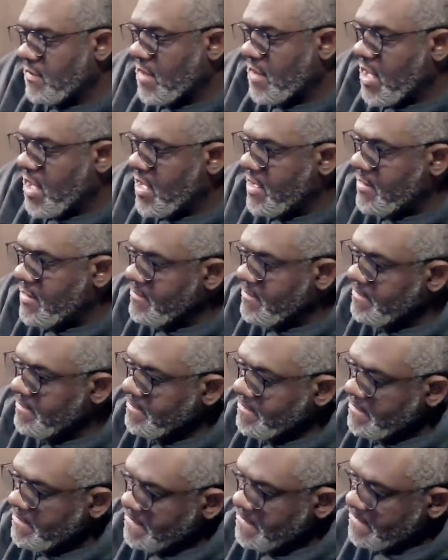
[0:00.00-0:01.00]
um,
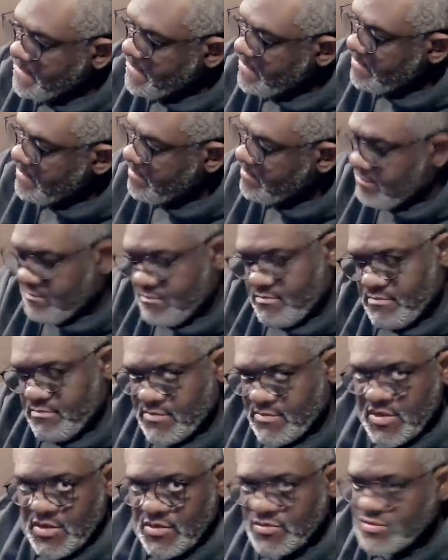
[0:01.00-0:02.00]

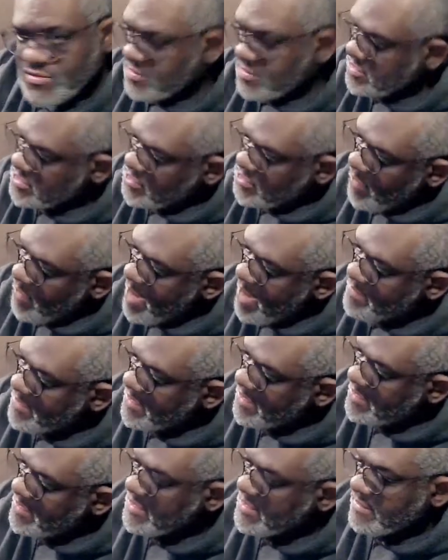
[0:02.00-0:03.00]
you know scribe
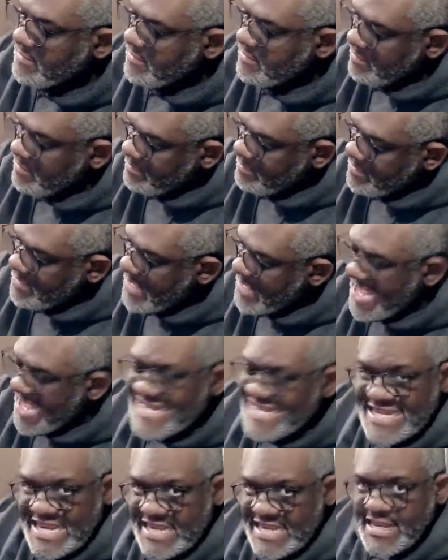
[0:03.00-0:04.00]
in the,
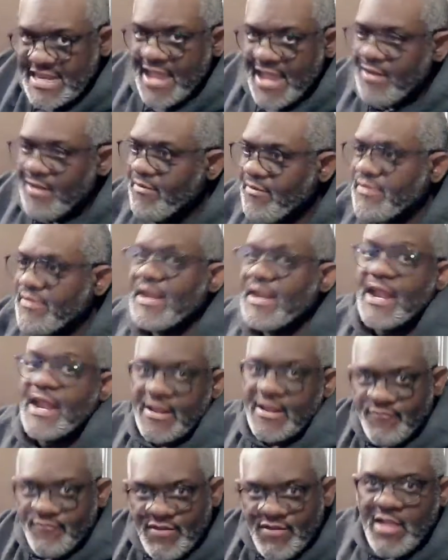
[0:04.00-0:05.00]
that detail and then I
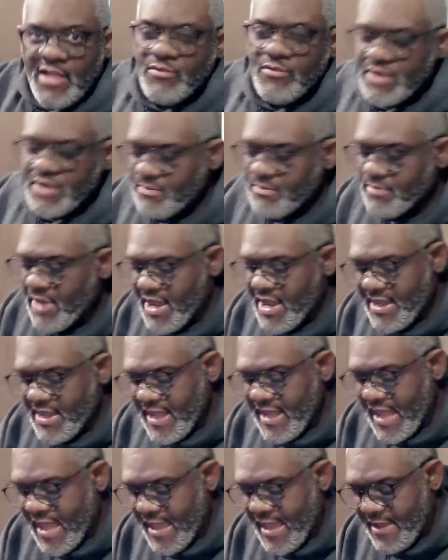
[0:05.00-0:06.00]
could follow it in by a,
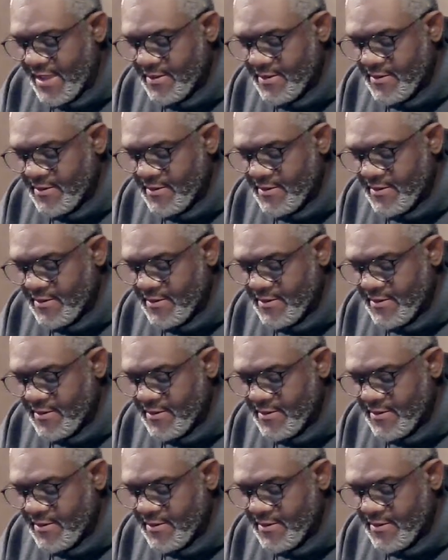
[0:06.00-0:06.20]
a,